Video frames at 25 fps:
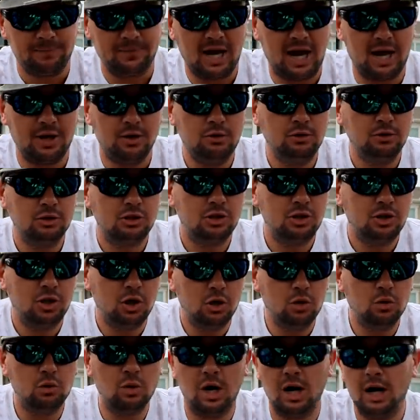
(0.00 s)
I used
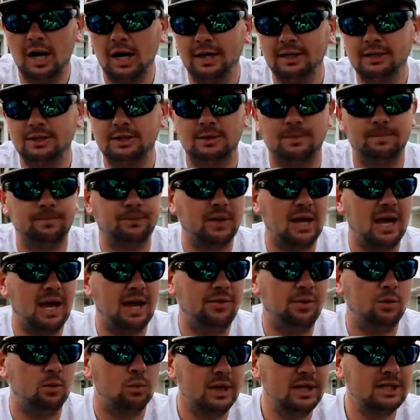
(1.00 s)
2 rods,
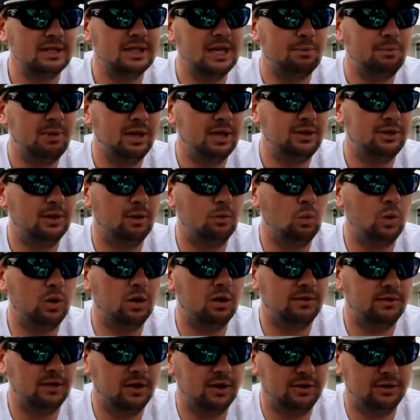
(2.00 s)
and the reason I picked up one
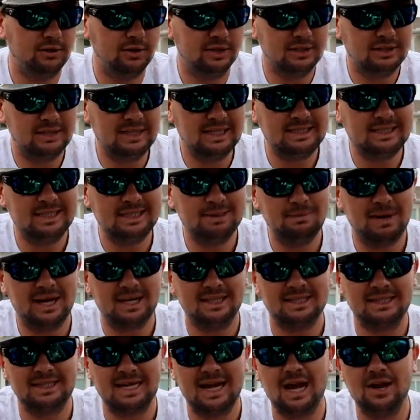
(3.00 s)
over the other is this is my
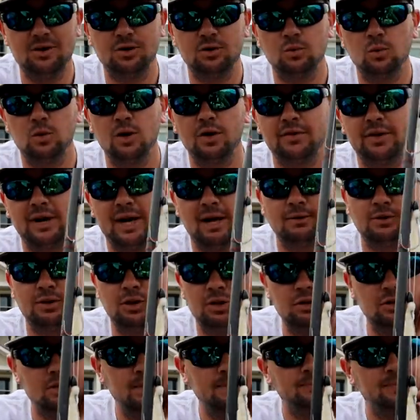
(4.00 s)
standard one that I was
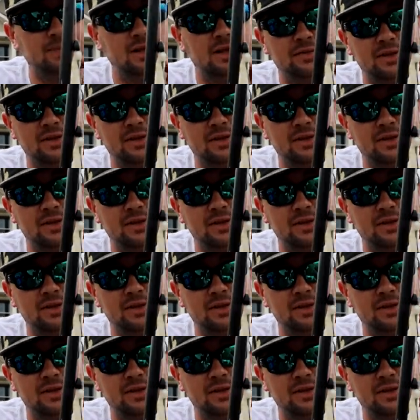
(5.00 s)
using.